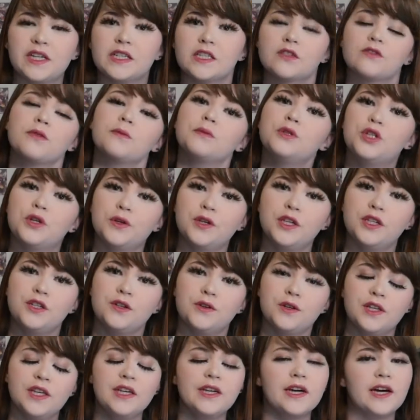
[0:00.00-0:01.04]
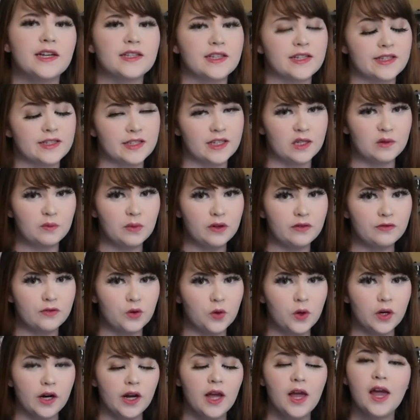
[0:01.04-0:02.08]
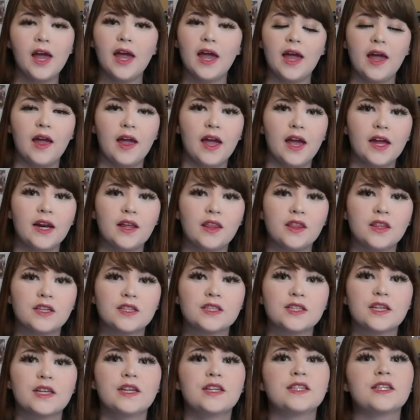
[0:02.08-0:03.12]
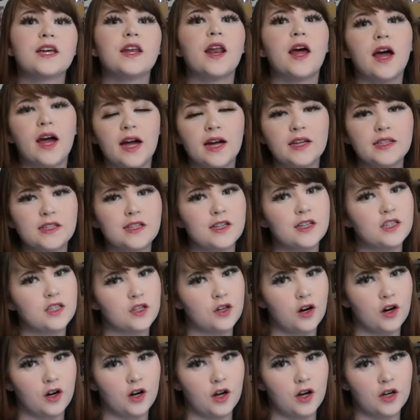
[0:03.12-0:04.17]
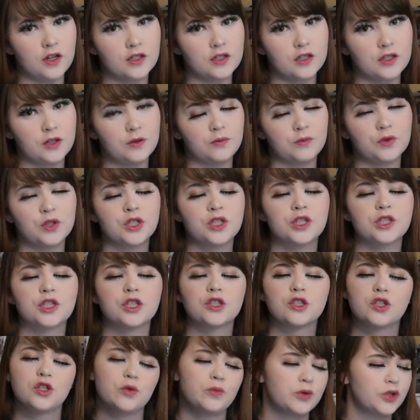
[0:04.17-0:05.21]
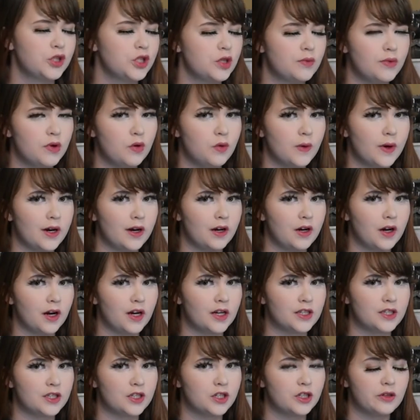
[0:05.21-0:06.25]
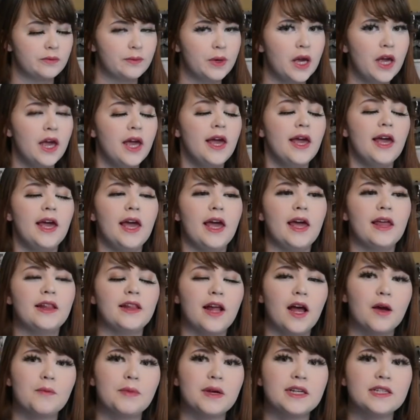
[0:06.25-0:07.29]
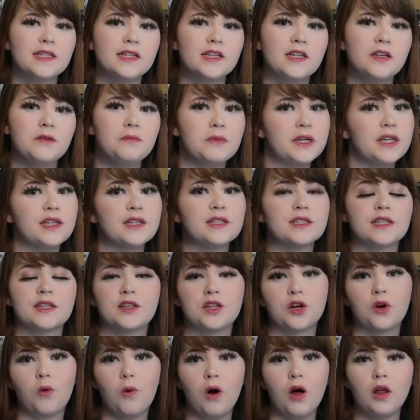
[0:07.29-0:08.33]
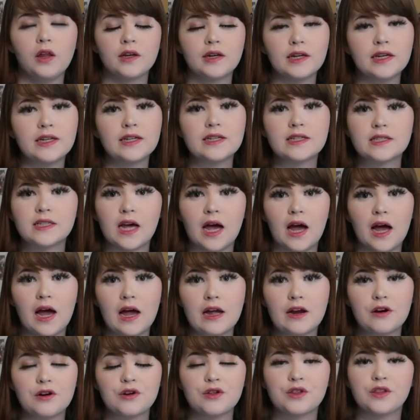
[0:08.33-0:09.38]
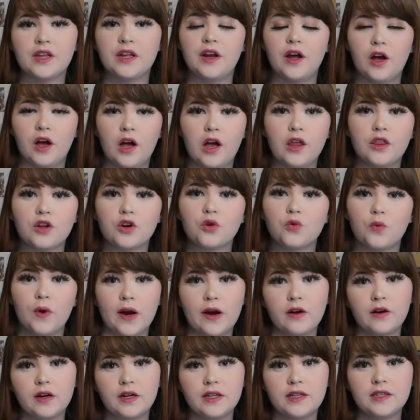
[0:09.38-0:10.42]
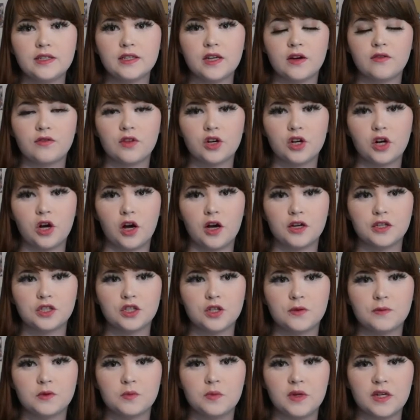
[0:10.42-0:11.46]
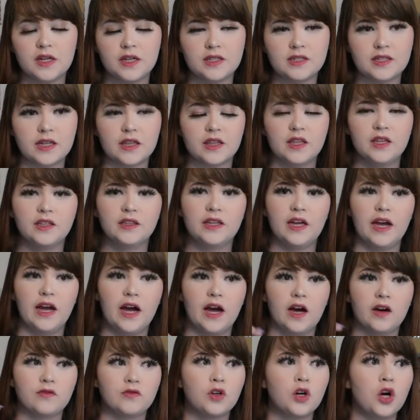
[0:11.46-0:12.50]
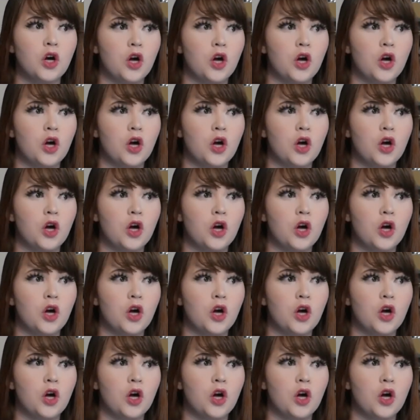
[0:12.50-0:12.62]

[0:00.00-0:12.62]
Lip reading: is from DokiDoki, as I said before, and this is an SSR costume, which is a super rare costume, and that basically means that the quality is higher than other rarities of their costumes because I think they have